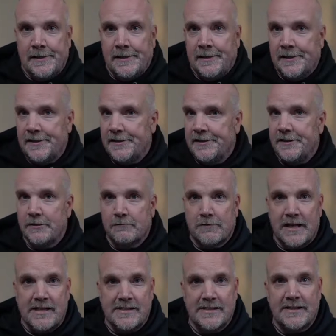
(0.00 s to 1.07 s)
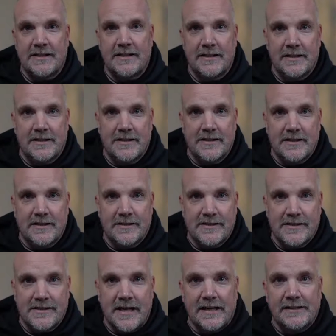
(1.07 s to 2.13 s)
raising a
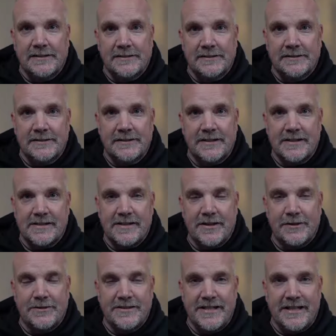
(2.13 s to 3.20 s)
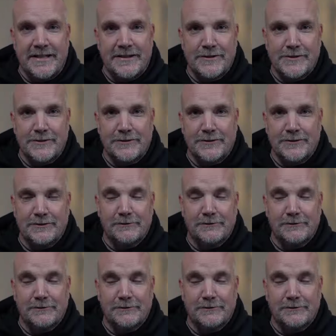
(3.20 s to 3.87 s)
son that's 13 years old,